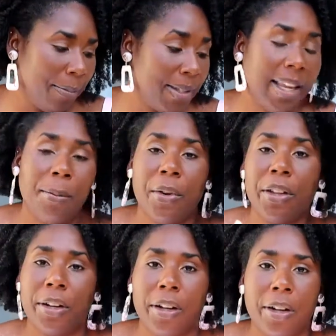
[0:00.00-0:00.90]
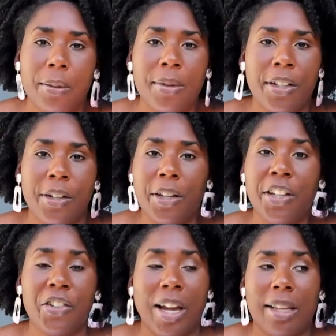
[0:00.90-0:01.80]
Same with herbs. You know, you
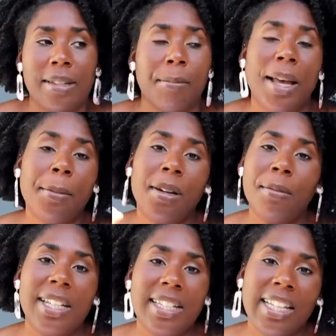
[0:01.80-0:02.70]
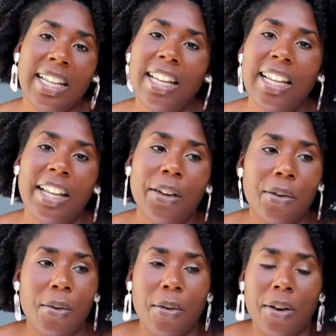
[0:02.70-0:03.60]
can try some peppermint tea
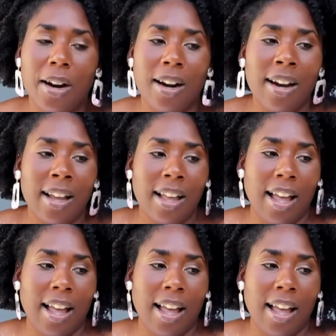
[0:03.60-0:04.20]
or